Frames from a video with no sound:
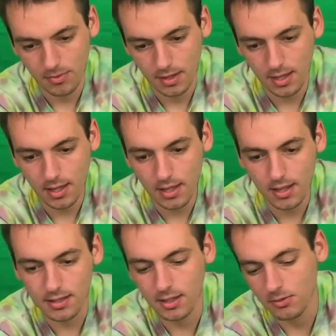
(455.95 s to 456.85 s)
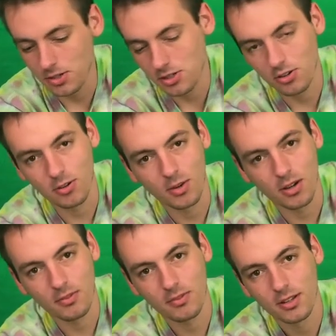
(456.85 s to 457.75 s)
He eats and then we show him
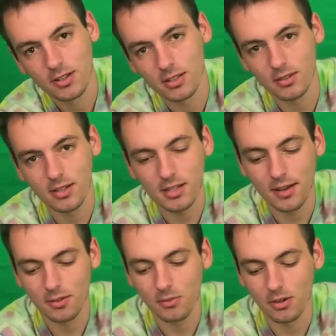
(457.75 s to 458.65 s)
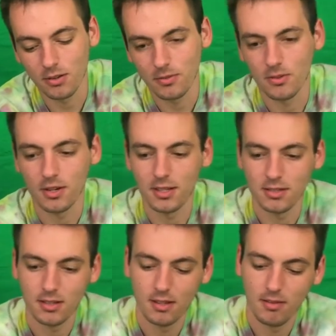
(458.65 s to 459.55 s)
off. So he does have to work for his
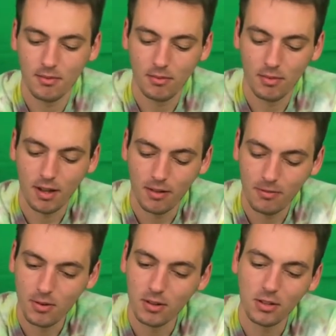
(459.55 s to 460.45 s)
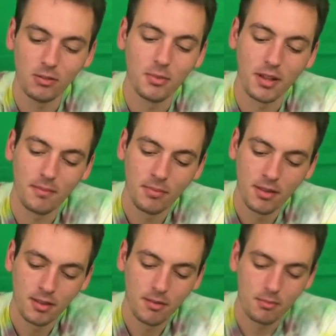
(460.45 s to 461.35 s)
food a little bit,
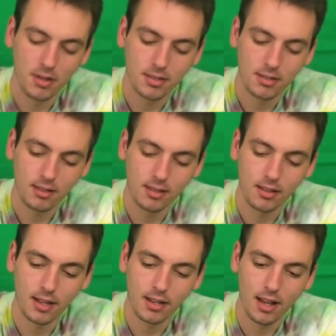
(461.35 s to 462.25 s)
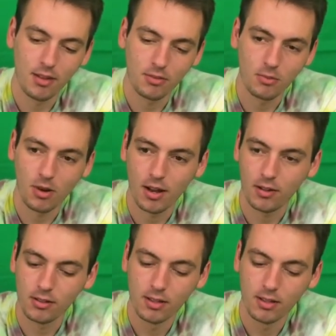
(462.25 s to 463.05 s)
but it's nothing like out in the wild.